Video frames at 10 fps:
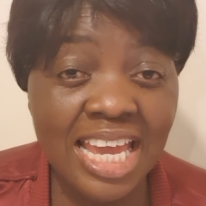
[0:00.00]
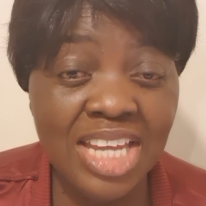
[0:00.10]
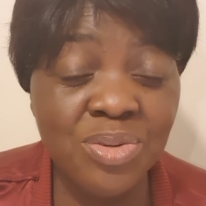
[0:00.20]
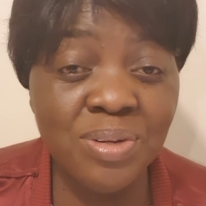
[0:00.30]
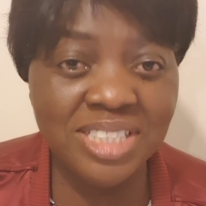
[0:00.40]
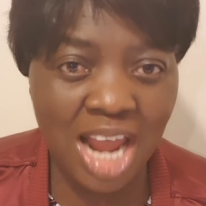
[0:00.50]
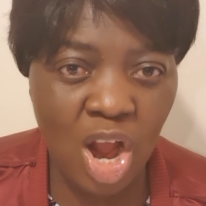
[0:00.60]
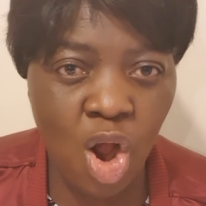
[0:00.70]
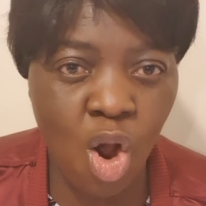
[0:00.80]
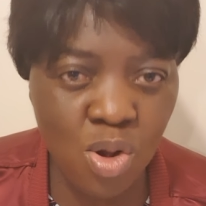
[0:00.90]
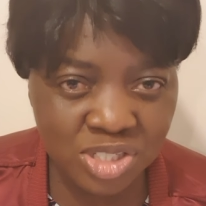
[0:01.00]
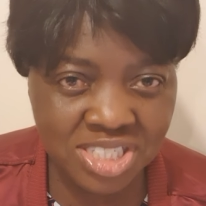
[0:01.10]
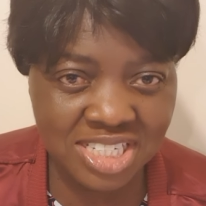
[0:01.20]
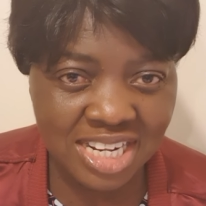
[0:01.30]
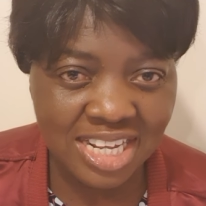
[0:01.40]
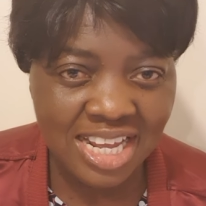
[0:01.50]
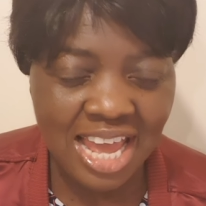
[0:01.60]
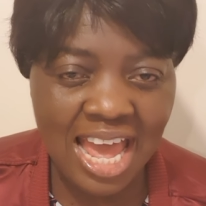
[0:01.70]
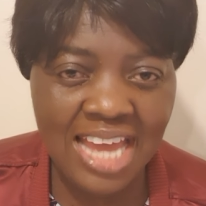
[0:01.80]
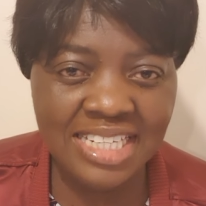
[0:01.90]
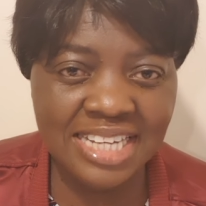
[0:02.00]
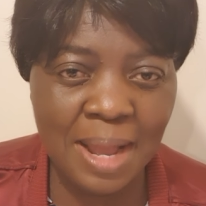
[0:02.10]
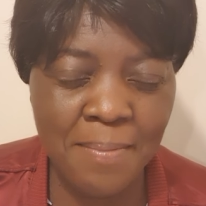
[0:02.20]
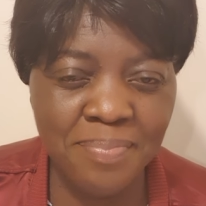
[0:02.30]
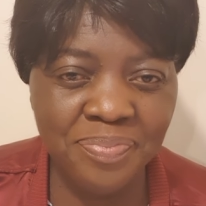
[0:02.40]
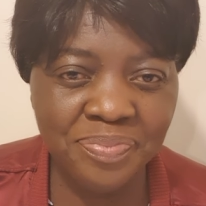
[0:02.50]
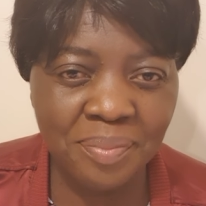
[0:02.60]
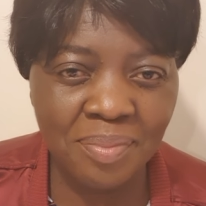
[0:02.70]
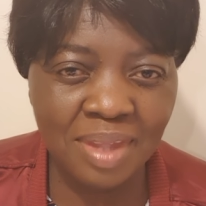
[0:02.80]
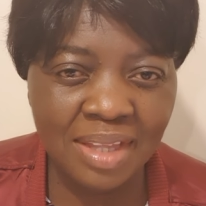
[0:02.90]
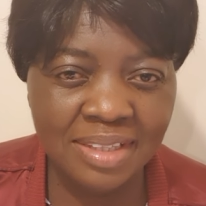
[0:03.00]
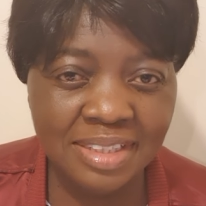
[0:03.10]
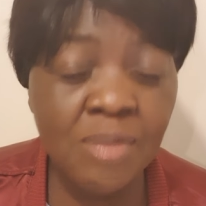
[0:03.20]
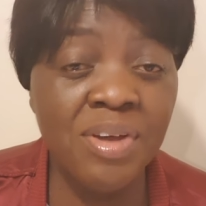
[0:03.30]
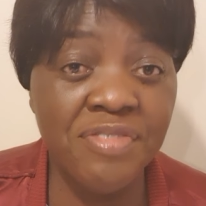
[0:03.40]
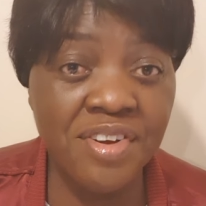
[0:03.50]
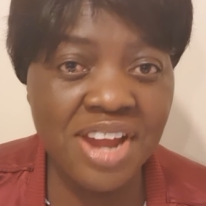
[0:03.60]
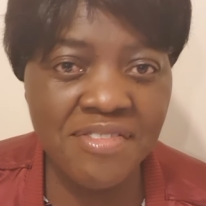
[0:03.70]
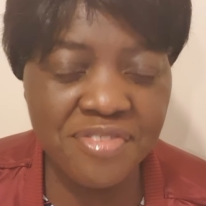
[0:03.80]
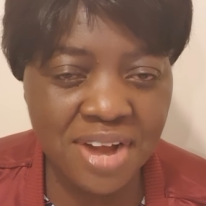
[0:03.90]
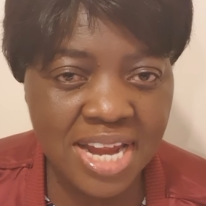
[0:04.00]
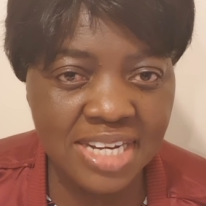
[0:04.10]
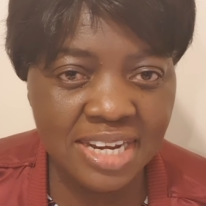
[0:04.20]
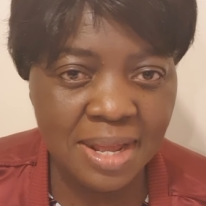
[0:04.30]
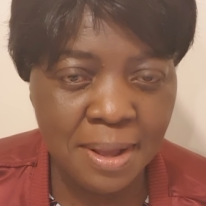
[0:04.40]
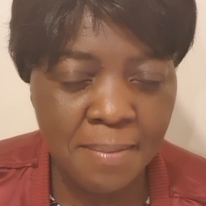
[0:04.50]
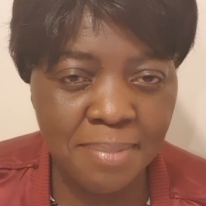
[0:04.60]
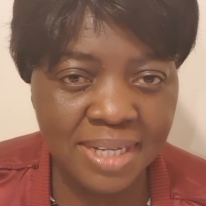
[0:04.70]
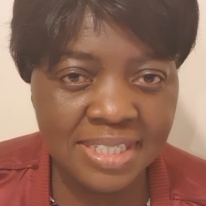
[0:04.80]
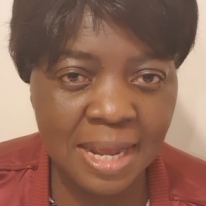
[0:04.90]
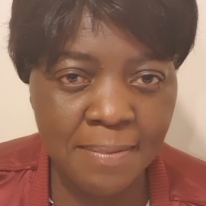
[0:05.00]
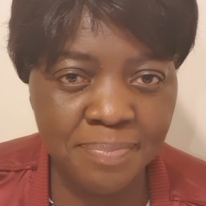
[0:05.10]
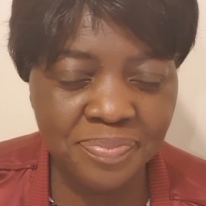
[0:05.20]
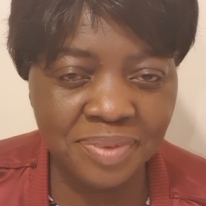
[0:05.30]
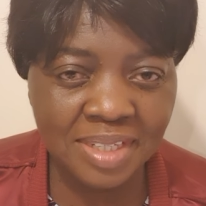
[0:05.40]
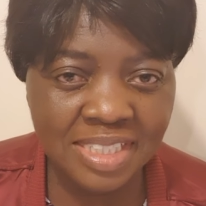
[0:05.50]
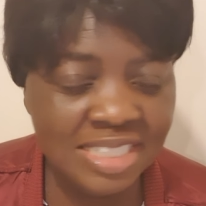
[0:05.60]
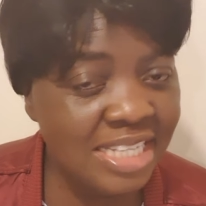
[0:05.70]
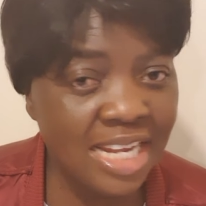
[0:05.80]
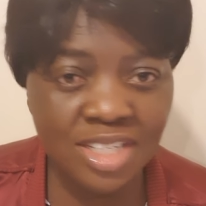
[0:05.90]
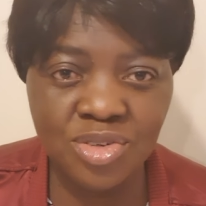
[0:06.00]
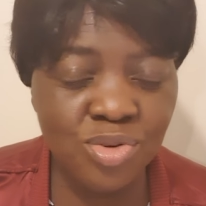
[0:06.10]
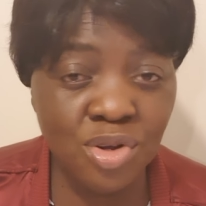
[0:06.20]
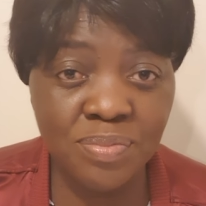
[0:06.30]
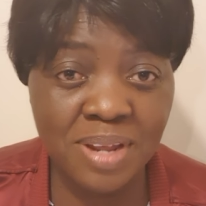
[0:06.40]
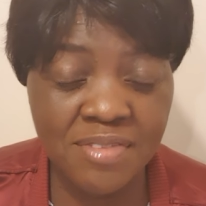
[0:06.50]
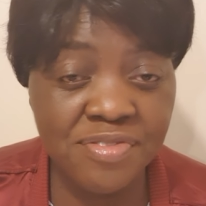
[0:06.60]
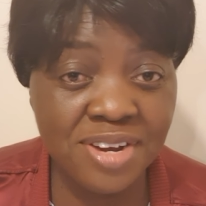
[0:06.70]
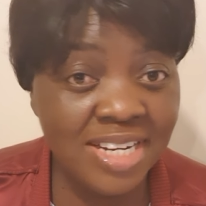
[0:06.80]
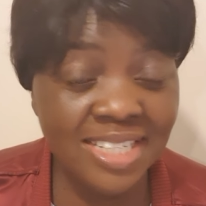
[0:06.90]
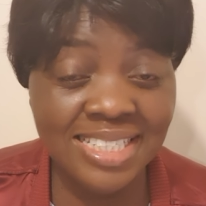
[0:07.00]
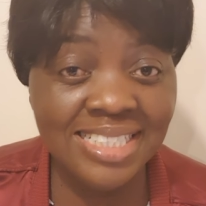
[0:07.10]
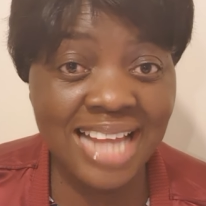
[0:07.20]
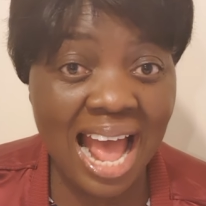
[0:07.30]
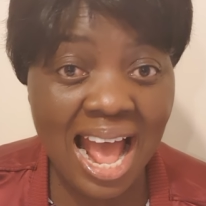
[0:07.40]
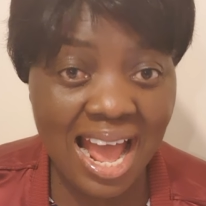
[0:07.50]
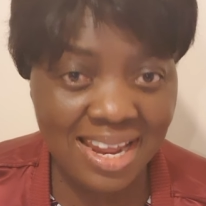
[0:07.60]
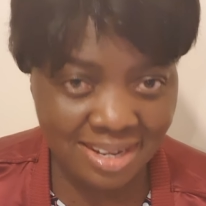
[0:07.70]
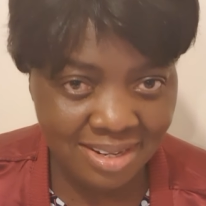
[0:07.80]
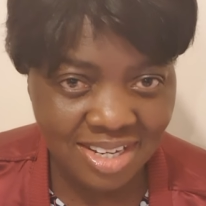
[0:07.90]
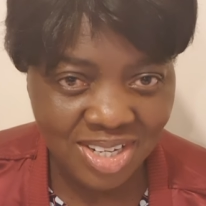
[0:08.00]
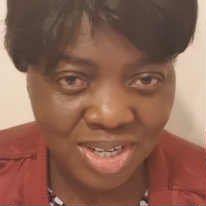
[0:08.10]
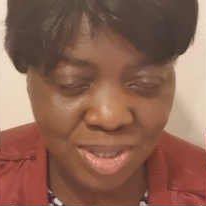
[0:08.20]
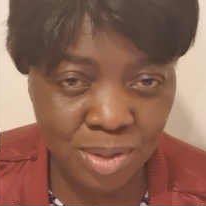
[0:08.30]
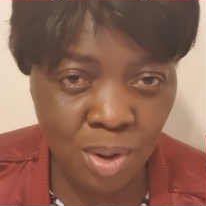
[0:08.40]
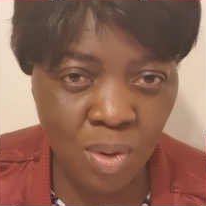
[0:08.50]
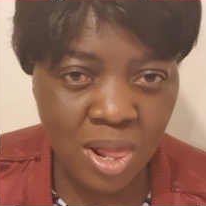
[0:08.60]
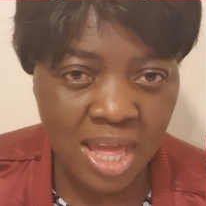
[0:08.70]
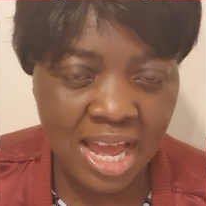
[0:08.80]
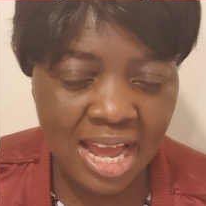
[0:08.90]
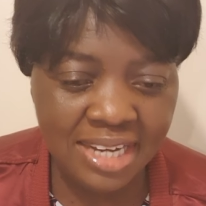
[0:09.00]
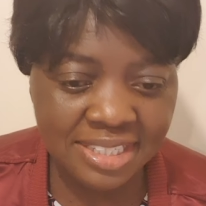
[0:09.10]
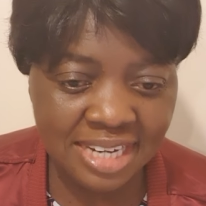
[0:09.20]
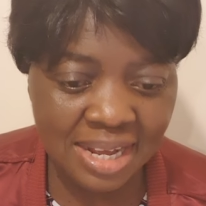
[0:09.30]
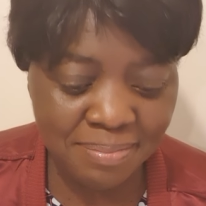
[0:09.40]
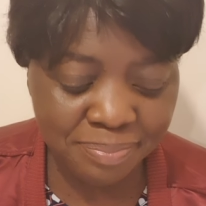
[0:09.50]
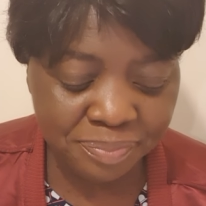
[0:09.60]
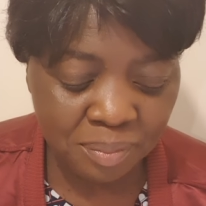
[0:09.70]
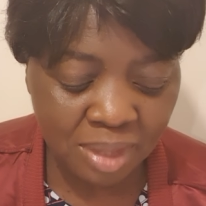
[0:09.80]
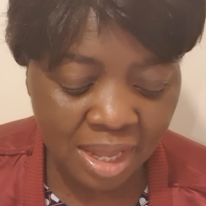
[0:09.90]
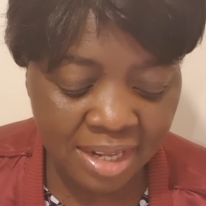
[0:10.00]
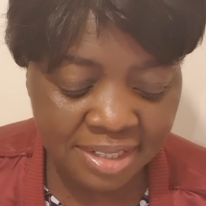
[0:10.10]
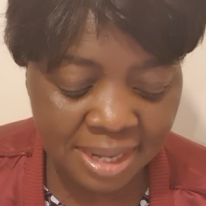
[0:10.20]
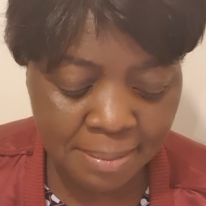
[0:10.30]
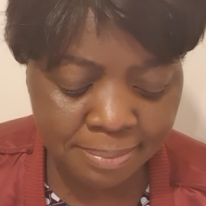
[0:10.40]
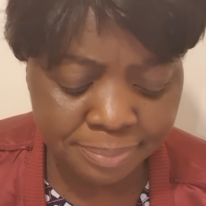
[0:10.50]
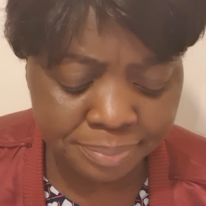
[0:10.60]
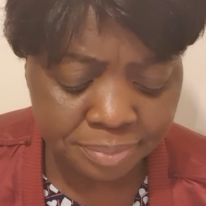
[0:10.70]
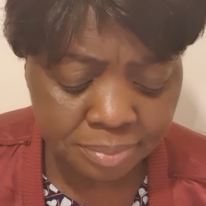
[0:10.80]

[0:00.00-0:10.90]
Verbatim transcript: it was a ghost and um, they were very afraid. But um, he said, do not be afraid, it is I, you know. And, um, and um,